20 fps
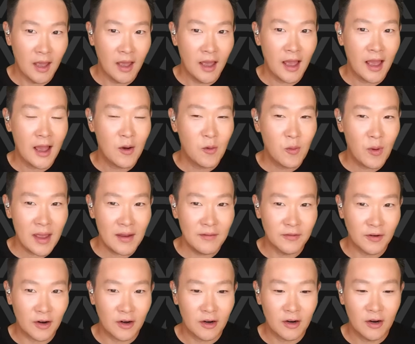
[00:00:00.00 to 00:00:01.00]

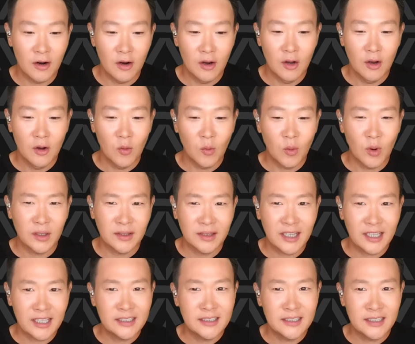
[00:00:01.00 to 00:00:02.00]
However, what
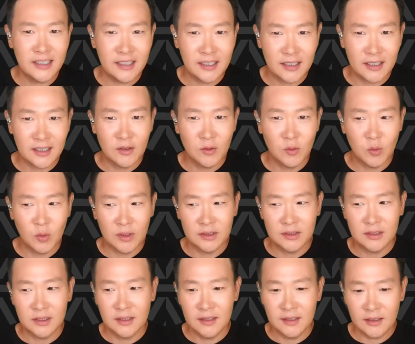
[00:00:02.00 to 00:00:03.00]
they did was
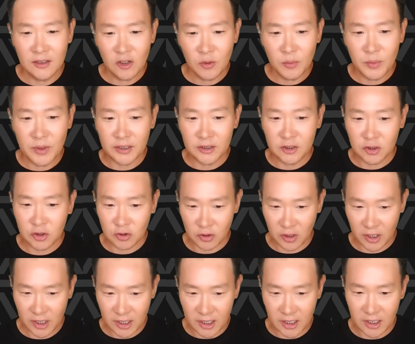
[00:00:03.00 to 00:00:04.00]
a little bit
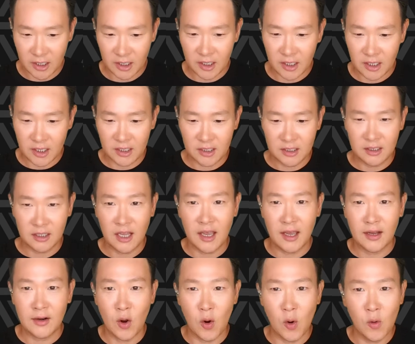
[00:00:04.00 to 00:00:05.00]
tricky, is
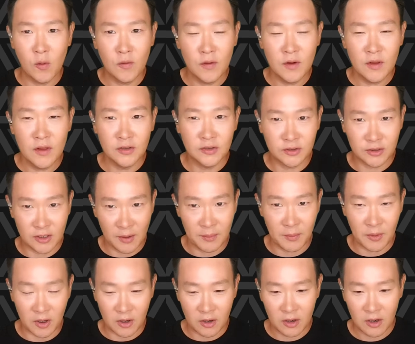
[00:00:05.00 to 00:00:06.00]
that over the
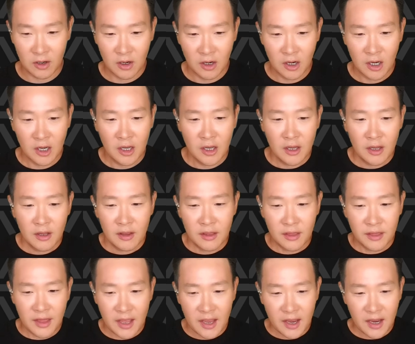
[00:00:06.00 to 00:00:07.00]
summer,
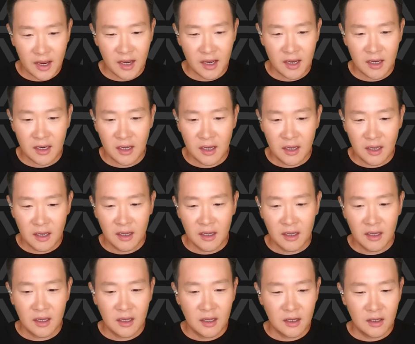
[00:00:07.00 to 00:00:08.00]
they
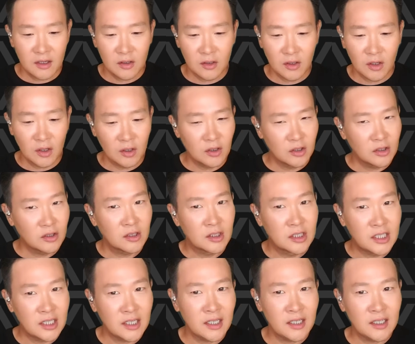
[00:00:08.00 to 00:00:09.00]

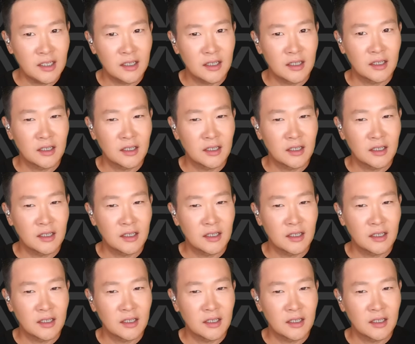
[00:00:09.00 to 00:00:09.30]
did